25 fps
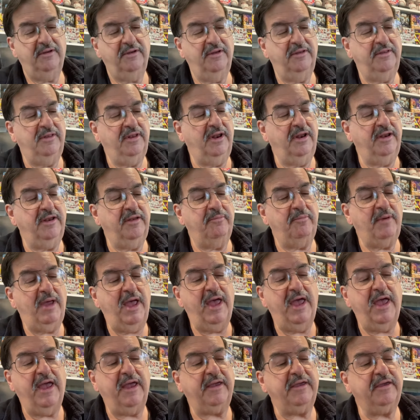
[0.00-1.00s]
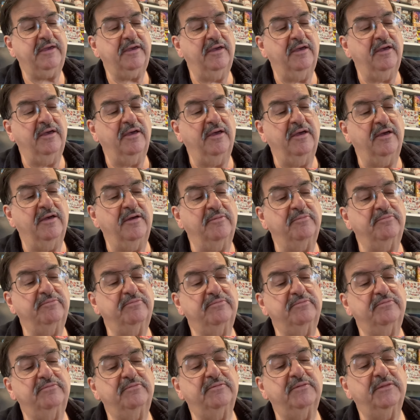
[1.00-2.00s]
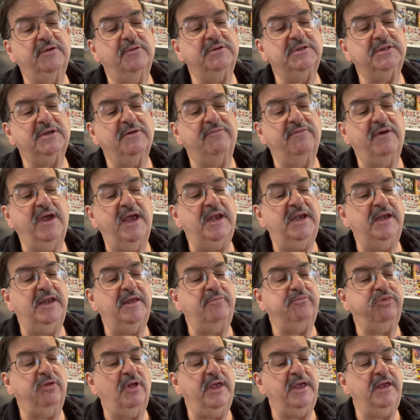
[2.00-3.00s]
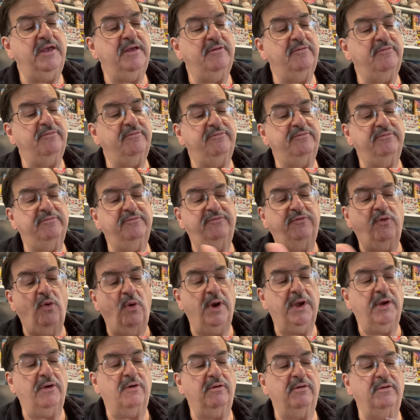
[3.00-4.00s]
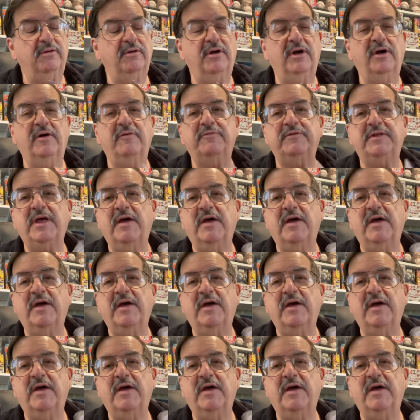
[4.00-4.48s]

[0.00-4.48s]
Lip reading: And then on the back, it was a vanity plate foil of